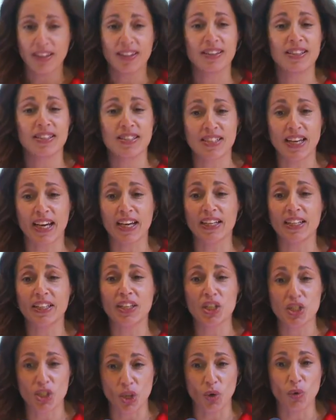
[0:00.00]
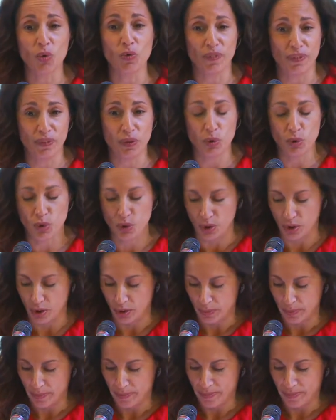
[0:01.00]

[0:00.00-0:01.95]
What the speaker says: decided its own future.